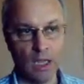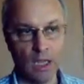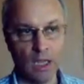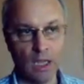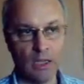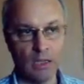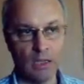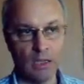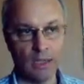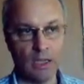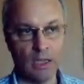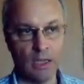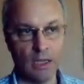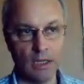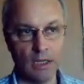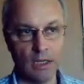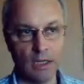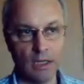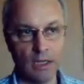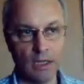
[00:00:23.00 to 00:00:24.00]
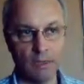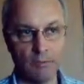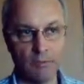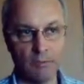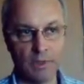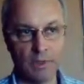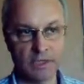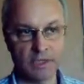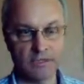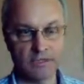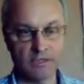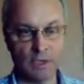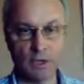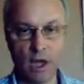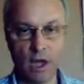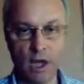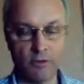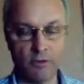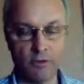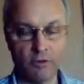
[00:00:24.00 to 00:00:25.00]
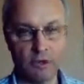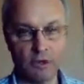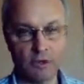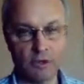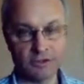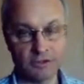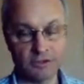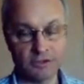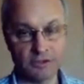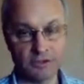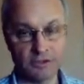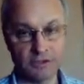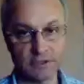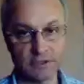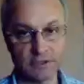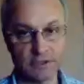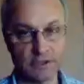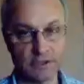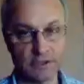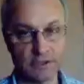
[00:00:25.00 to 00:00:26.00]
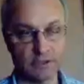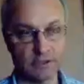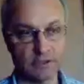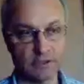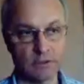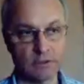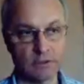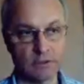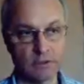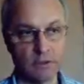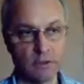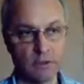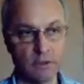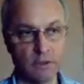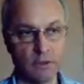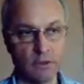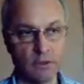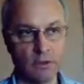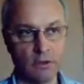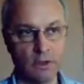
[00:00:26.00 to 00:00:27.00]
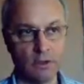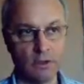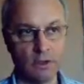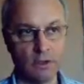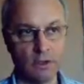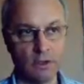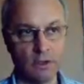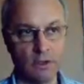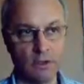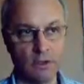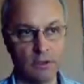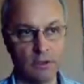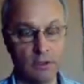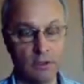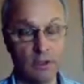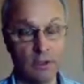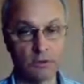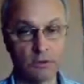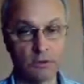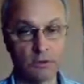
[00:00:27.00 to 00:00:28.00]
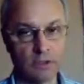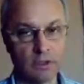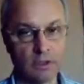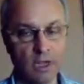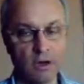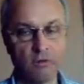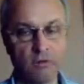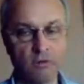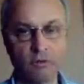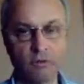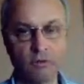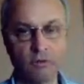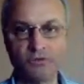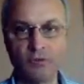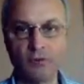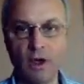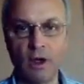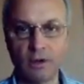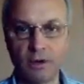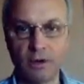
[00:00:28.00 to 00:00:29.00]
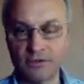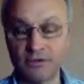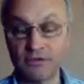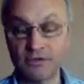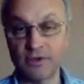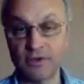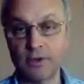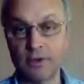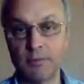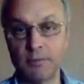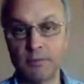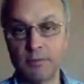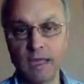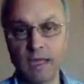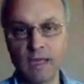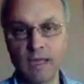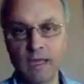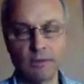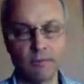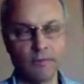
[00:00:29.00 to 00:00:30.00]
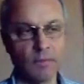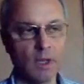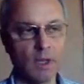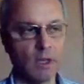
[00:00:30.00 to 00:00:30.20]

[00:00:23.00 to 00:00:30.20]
and because the lottery 666 on the Illinois lottery was drawn on the same day.